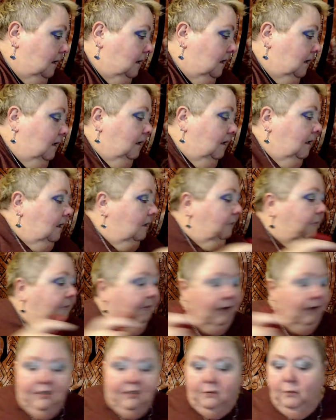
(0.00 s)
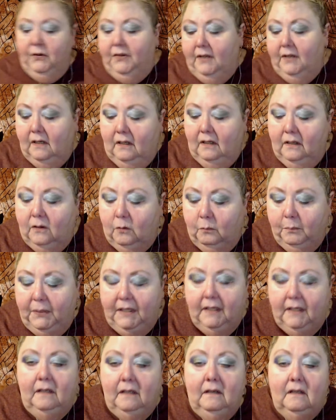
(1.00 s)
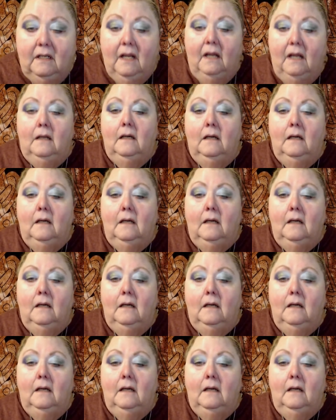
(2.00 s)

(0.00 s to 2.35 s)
fuss with it a little bit and take a